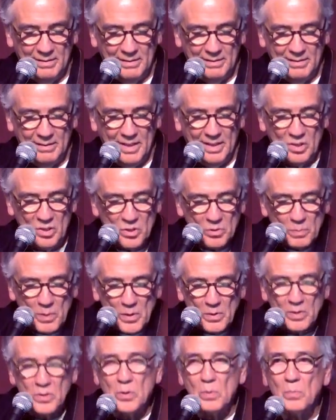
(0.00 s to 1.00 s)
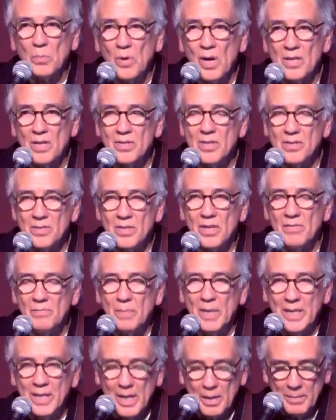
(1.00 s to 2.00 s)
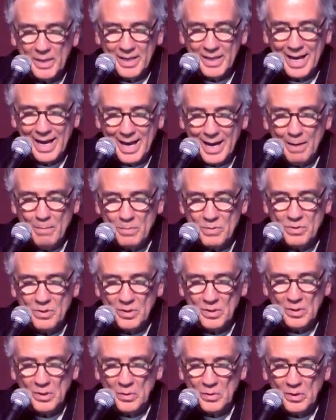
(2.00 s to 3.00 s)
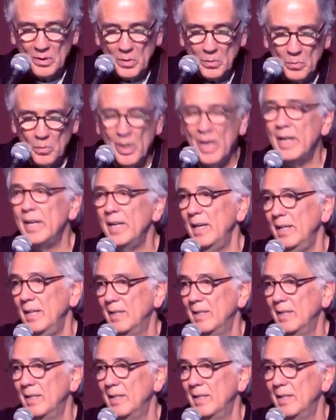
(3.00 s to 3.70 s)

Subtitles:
It's a spiritual process of becoming absolutely ready